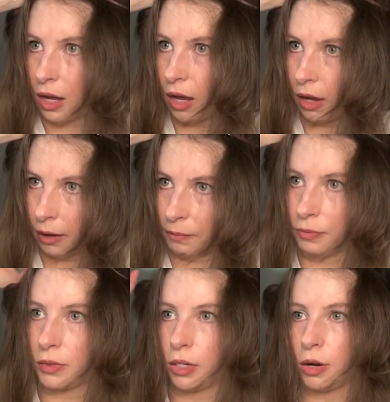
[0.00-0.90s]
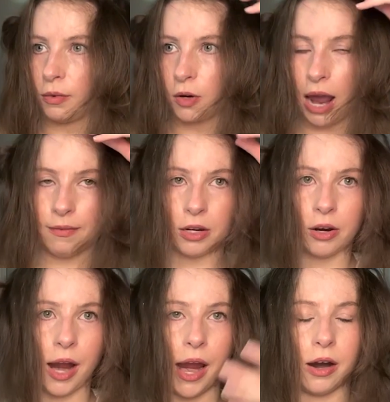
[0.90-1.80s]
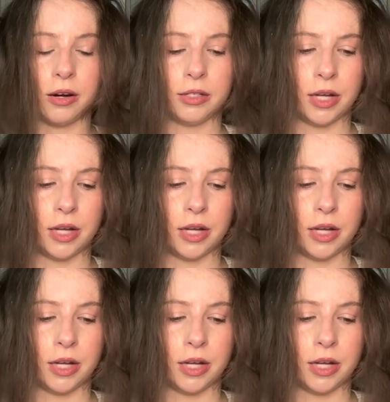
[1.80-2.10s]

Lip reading: You know, if you're having your hair